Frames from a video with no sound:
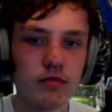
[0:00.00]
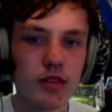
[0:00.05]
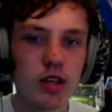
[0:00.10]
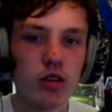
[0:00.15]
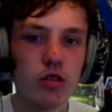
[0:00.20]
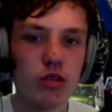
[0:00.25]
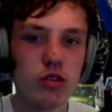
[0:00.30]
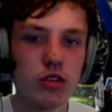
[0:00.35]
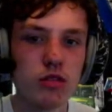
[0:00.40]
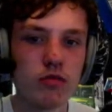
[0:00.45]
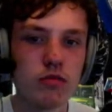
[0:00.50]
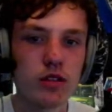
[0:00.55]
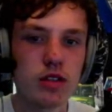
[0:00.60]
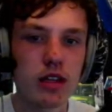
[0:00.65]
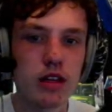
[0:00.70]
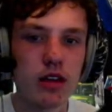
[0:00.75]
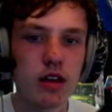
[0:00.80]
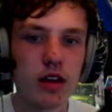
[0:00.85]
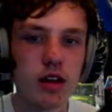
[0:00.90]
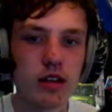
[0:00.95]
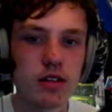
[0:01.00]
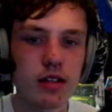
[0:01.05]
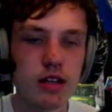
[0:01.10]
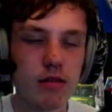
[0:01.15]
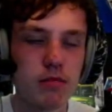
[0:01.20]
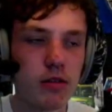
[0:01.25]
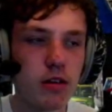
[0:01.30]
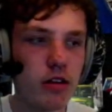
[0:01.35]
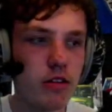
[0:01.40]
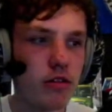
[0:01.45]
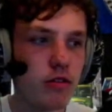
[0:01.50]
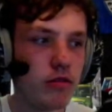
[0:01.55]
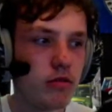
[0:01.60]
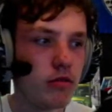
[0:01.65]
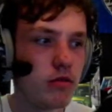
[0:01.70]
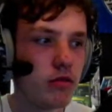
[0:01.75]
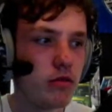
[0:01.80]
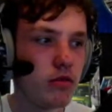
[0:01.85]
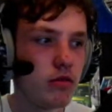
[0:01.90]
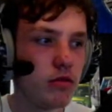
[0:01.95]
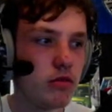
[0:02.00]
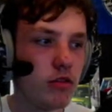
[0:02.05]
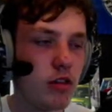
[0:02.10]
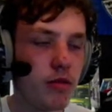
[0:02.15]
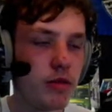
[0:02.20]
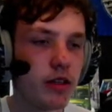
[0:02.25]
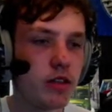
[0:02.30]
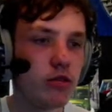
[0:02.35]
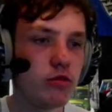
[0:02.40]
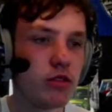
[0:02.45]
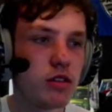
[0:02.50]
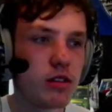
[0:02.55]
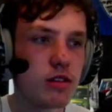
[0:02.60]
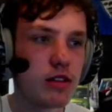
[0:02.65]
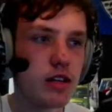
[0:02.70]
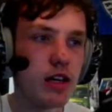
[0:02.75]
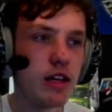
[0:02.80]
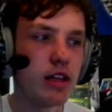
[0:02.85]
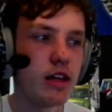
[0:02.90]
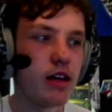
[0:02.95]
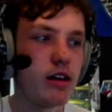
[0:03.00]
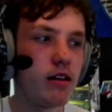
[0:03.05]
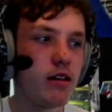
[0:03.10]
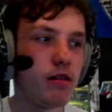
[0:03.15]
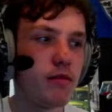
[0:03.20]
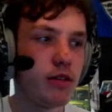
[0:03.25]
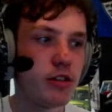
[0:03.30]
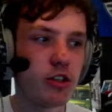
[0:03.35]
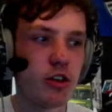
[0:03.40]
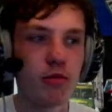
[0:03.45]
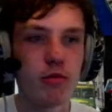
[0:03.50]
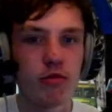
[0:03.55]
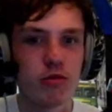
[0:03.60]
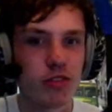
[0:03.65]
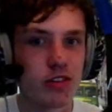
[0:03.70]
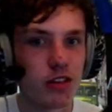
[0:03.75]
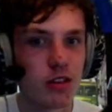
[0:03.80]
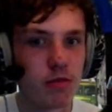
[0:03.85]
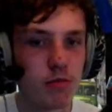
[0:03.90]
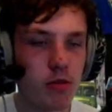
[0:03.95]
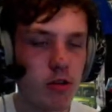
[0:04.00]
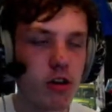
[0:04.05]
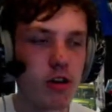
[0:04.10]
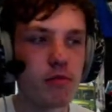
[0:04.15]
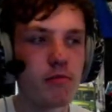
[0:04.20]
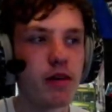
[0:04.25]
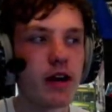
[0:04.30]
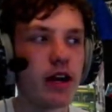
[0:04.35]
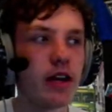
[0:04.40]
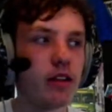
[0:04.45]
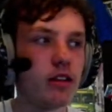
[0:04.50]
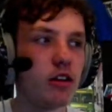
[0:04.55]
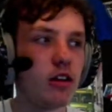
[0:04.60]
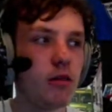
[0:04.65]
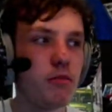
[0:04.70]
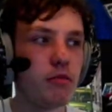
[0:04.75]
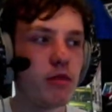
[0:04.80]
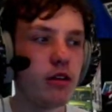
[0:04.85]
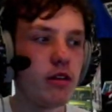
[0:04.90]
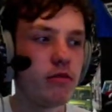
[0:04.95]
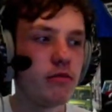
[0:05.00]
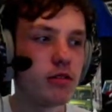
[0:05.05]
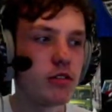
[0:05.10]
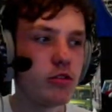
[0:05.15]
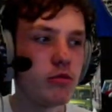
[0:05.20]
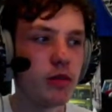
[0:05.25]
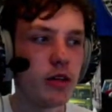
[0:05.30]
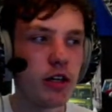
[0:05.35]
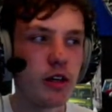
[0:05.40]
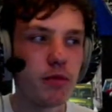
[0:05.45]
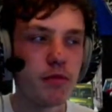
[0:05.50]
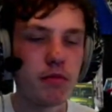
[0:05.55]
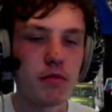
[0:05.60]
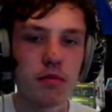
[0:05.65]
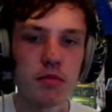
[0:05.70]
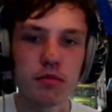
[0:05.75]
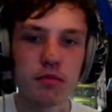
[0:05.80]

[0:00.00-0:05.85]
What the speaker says: Oh, awesome, T-Bow. That'd be cool to see that. I mean, shame it wasn't the Brighton main line, but still be good.